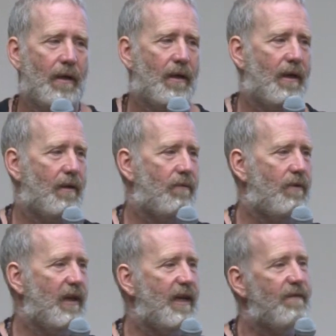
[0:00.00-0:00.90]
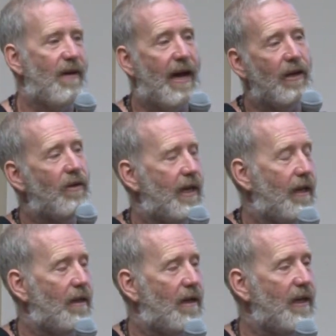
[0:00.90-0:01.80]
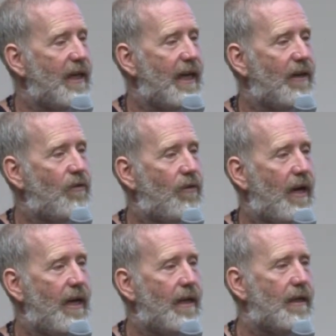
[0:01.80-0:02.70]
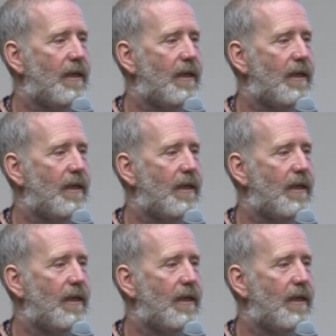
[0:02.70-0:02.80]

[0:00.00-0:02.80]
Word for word: that really value that long neck trait.